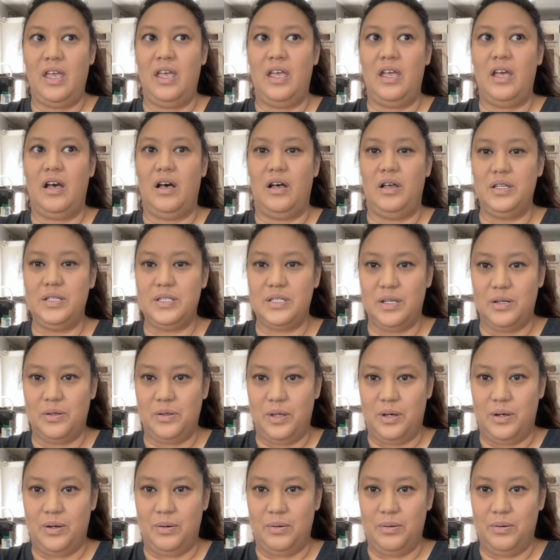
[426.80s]
Also,
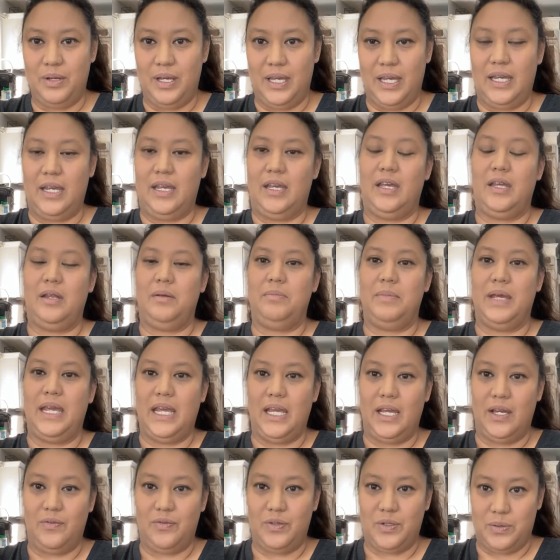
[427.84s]
though, in
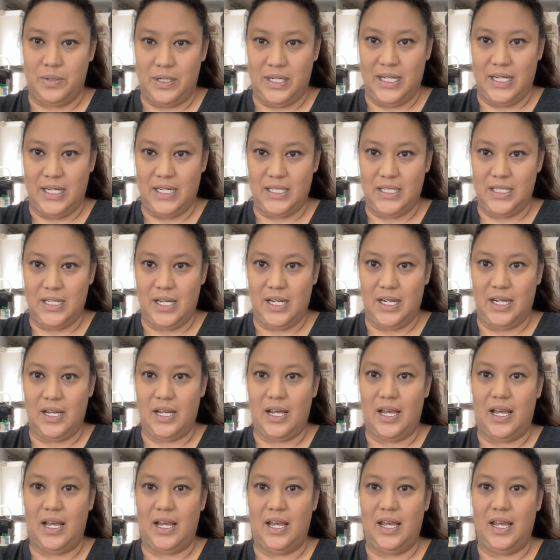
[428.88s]
May of
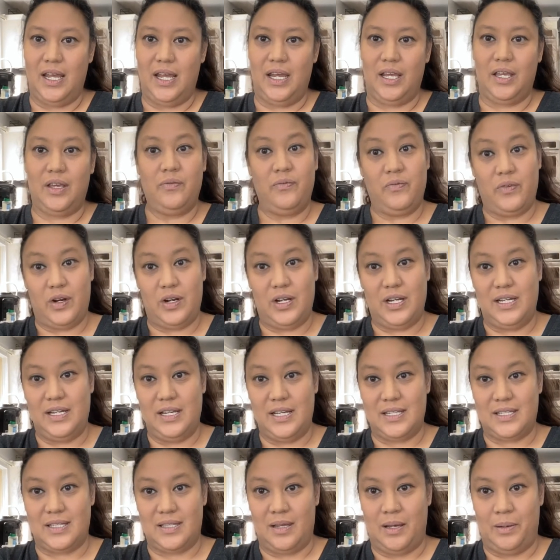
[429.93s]
2018, I converted to
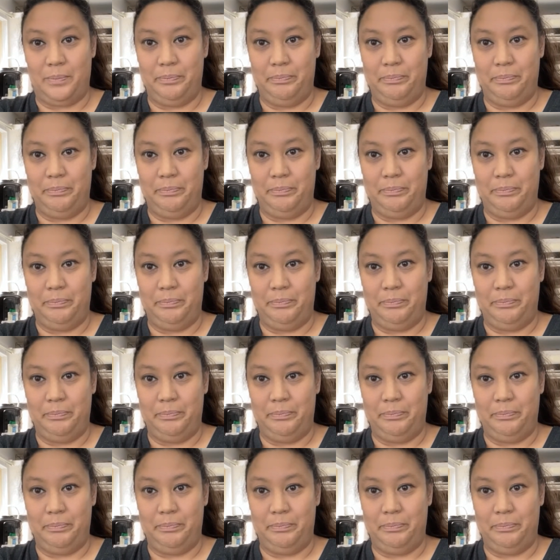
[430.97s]
Islam.